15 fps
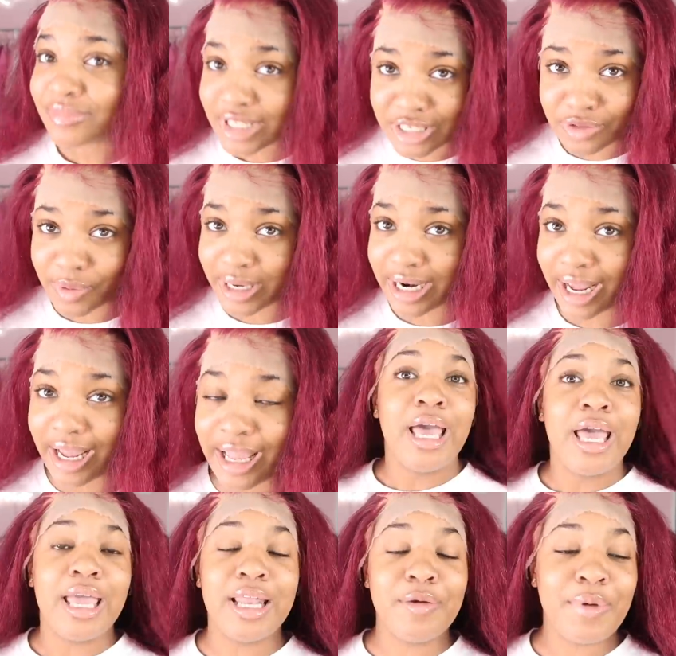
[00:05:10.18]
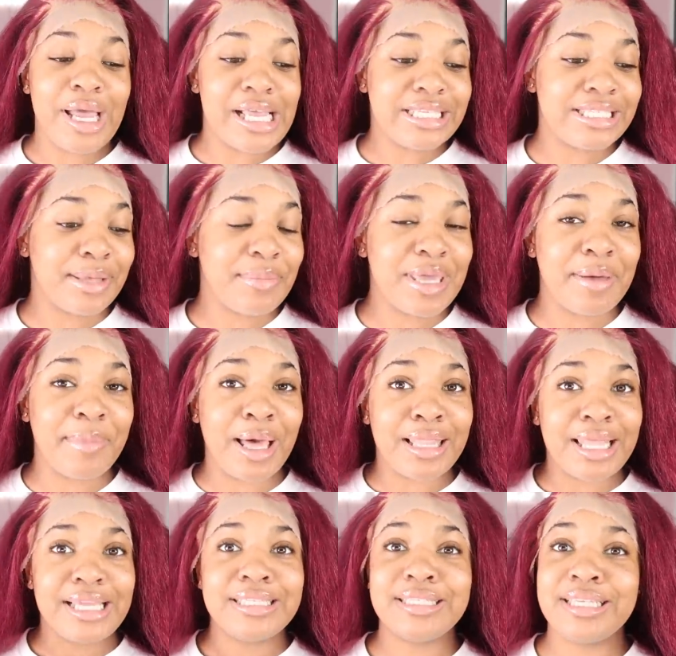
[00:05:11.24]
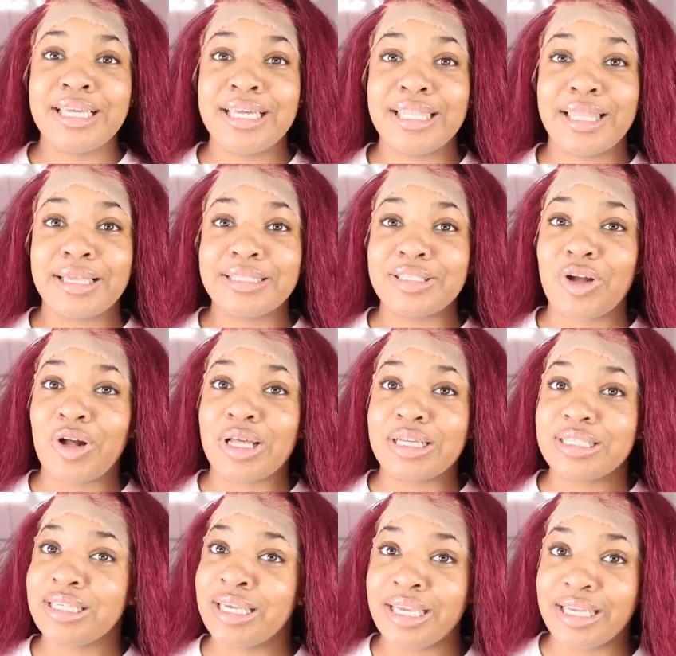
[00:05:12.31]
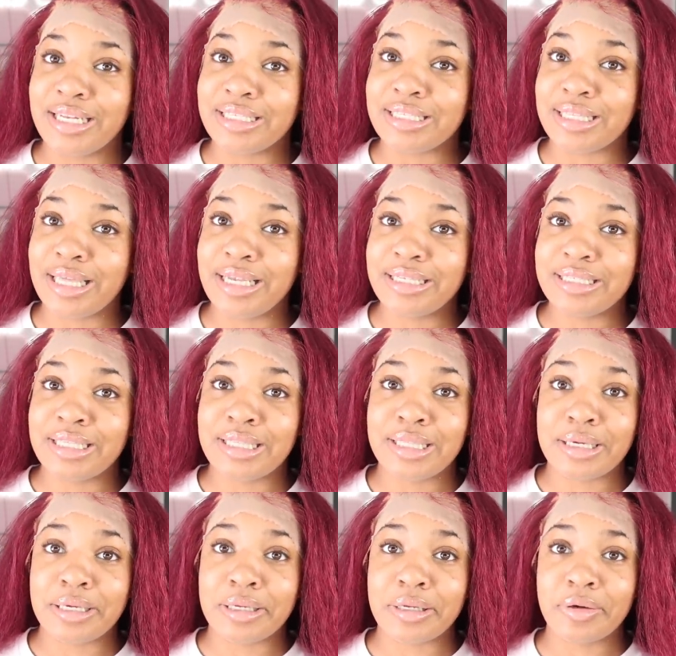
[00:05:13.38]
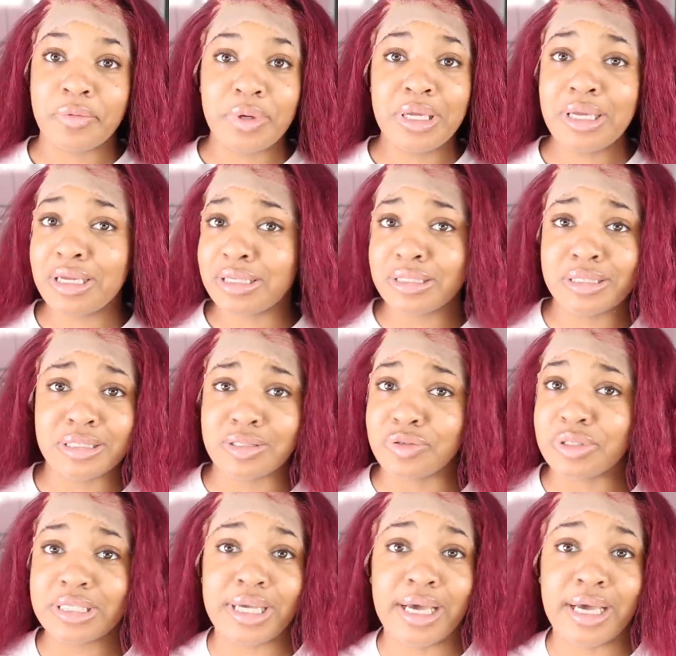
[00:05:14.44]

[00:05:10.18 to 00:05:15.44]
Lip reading: because why not? Anyways, let me get my lace tint. Let's start tinting this lace and then we can get into the story